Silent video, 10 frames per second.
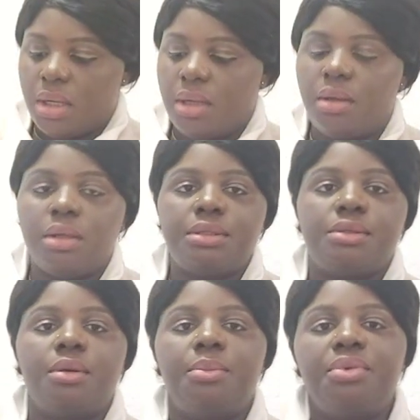I got
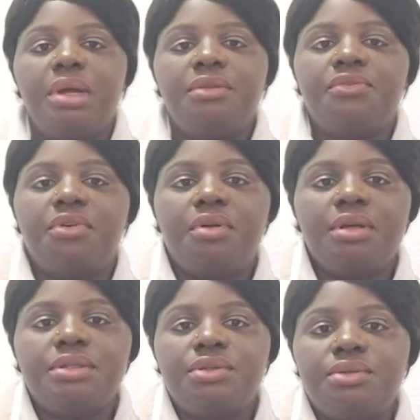some bread for
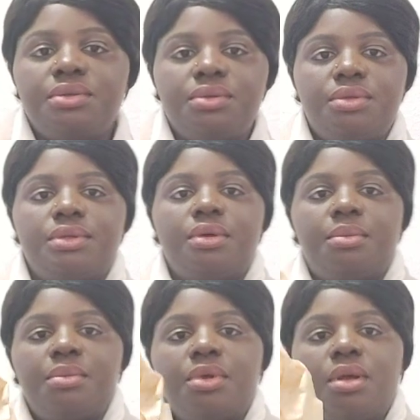us too,
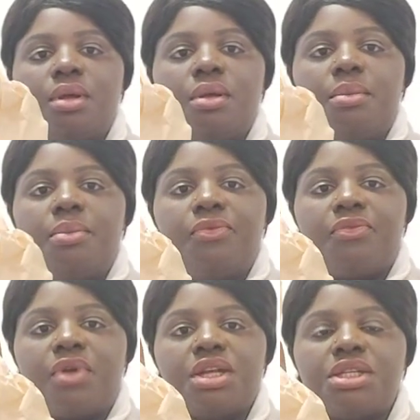some
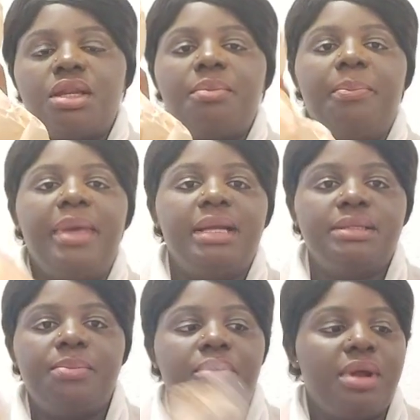freshly
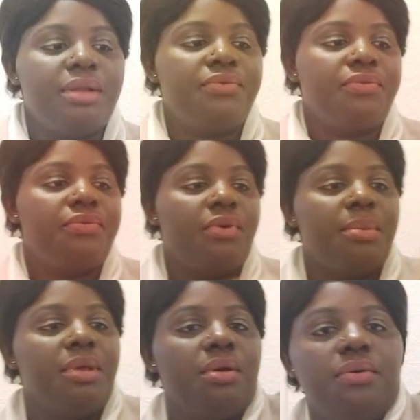baked bread
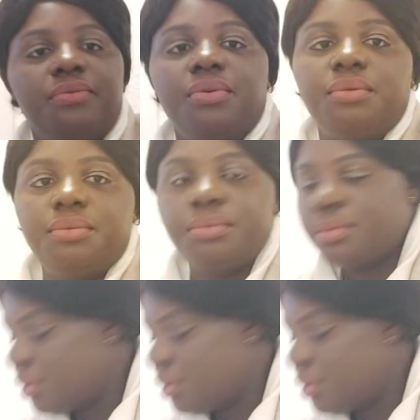from the oven.